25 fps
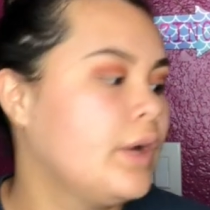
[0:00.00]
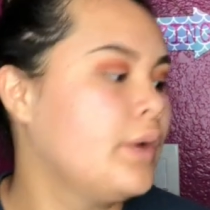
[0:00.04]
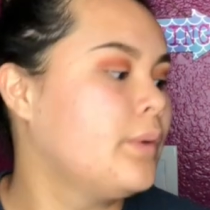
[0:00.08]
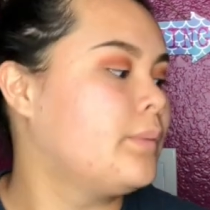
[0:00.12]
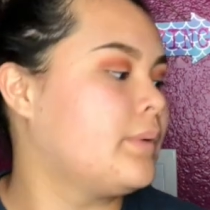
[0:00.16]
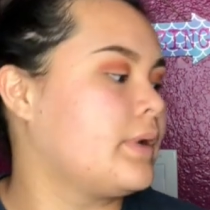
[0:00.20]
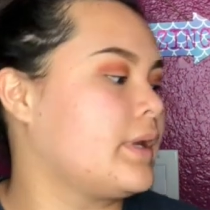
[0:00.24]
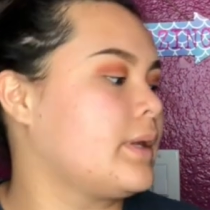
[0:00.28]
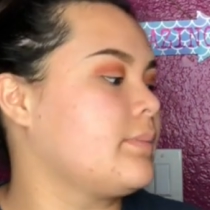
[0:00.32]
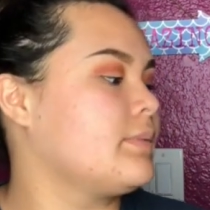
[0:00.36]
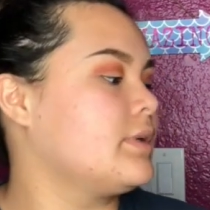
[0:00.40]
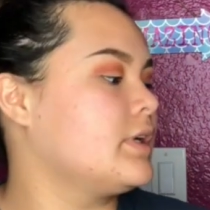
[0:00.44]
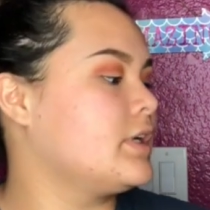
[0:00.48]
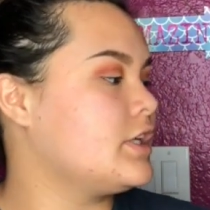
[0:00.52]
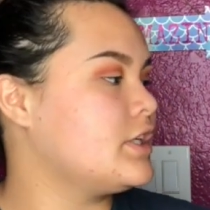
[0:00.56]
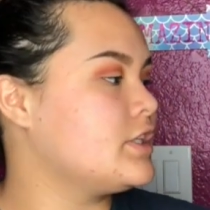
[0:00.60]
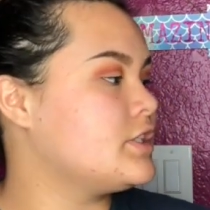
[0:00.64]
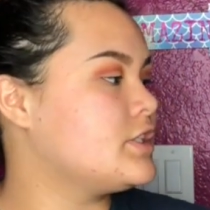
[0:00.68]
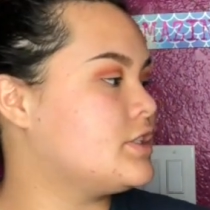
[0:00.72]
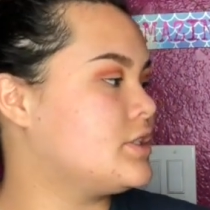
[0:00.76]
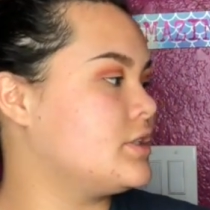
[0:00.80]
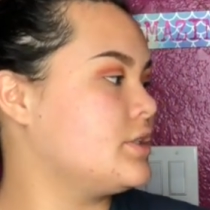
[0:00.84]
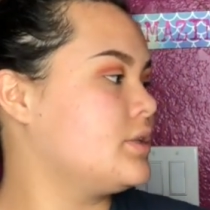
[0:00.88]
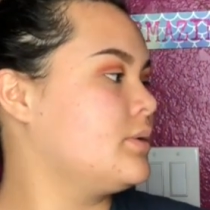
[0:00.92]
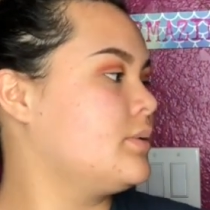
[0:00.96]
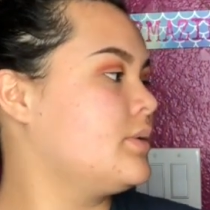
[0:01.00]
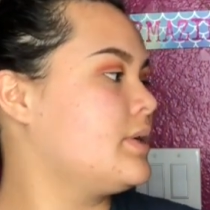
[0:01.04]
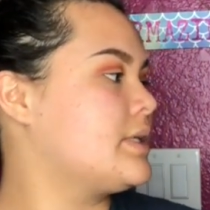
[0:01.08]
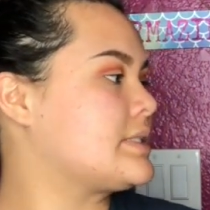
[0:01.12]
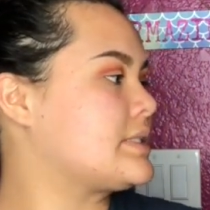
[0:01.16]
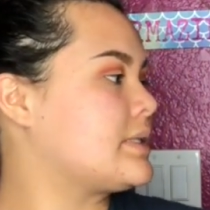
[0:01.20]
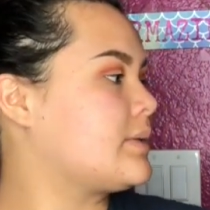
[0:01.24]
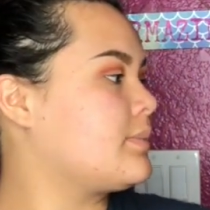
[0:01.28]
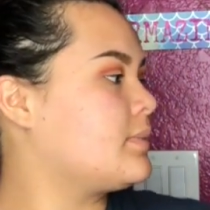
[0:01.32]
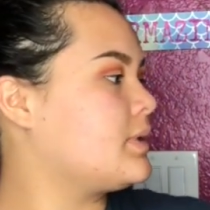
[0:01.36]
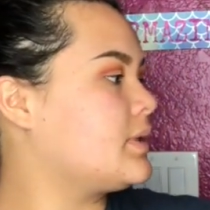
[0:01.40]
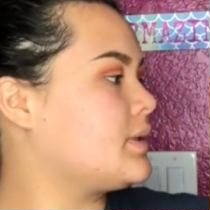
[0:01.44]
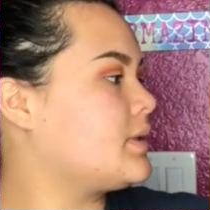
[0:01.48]
what I'm gonna do
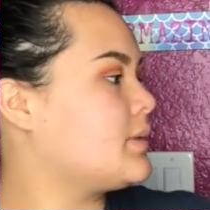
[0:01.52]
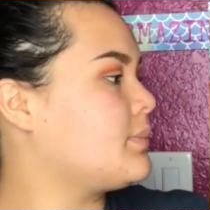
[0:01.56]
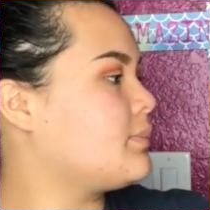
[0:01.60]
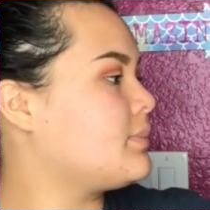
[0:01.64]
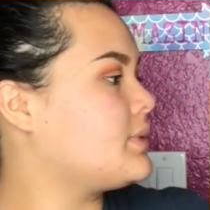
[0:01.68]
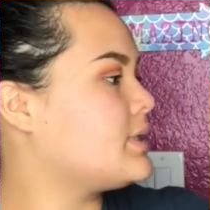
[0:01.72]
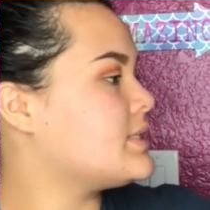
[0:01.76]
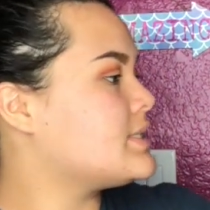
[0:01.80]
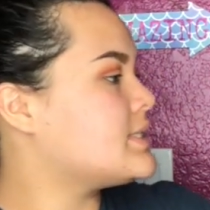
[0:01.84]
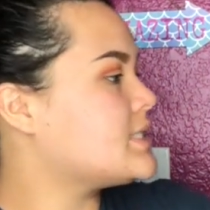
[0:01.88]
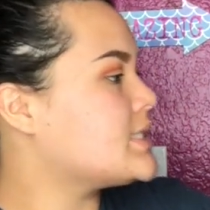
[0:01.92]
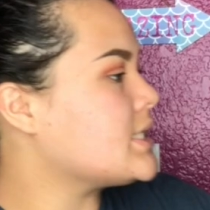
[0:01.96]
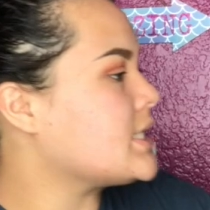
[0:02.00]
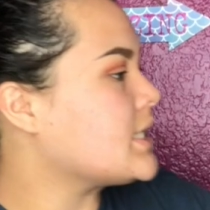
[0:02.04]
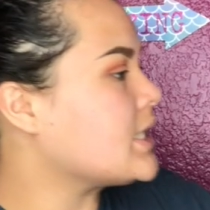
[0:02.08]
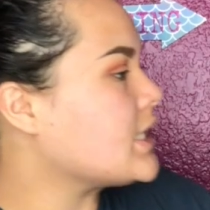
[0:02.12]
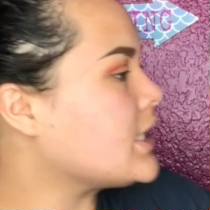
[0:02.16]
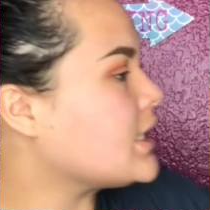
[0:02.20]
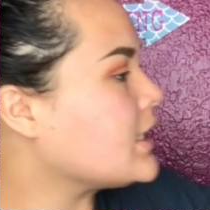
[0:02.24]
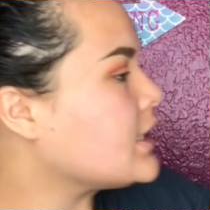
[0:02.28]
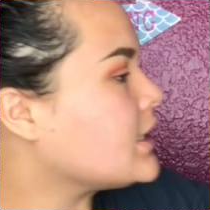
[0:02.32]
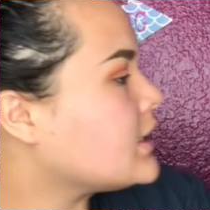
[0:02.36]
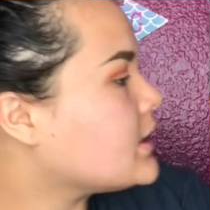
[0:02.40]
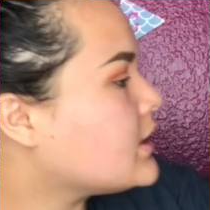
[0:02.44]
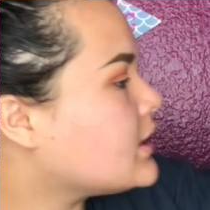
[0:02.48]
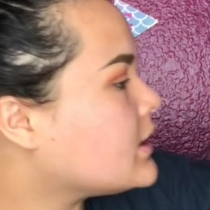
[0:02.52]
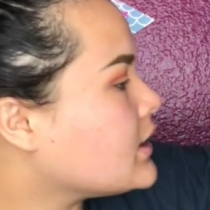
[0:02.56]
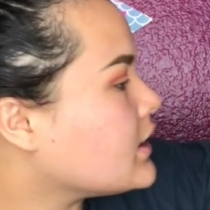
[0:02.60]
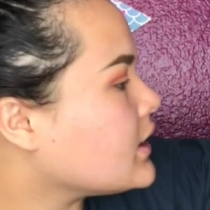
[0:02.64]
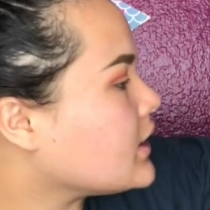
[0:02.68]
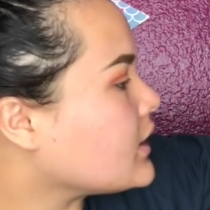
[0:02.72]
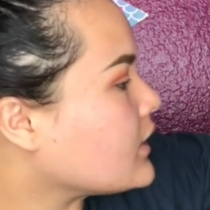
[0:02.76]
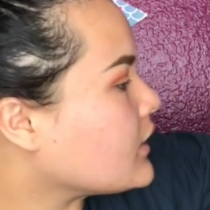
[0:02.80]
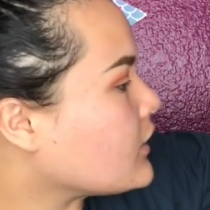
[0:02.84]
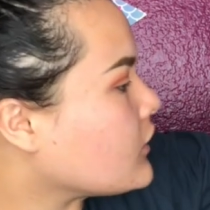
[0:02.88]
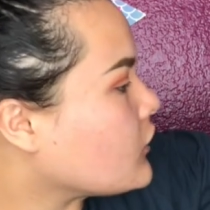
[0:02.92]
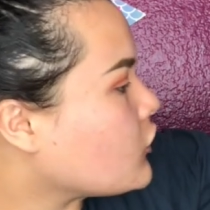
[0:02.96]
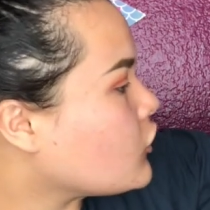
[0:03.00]
is I'm gonna be
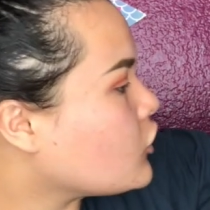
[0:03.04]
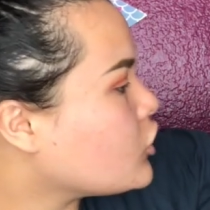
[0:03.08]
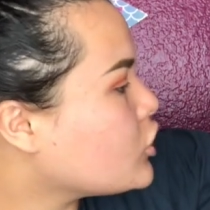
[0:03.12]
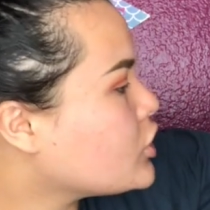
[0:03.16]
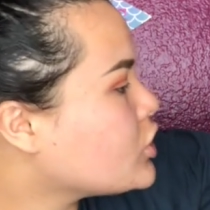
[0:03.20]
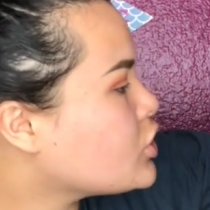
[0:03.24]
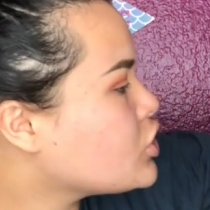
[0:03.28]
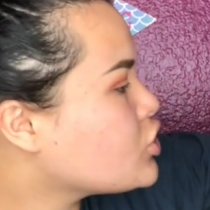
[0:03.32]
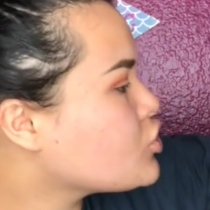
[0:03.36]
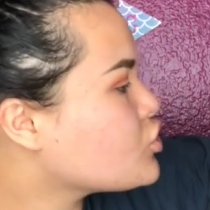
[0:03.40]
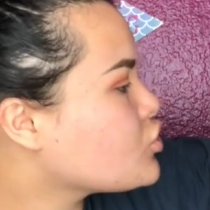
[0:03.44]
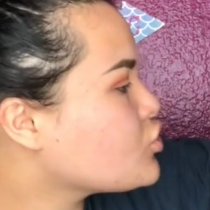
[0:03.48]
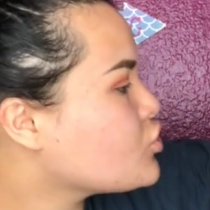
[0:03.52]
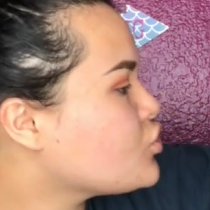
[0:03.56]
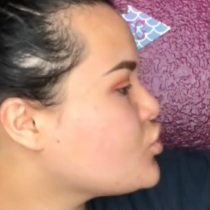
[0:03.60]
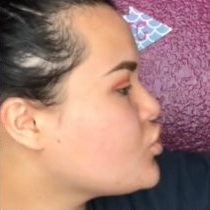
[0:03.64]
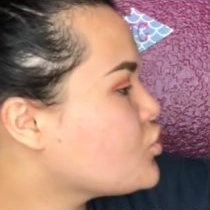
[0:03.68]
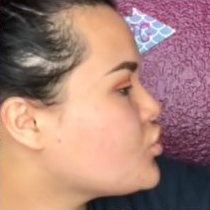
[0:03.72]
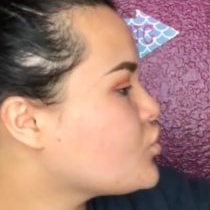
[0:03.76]
taking,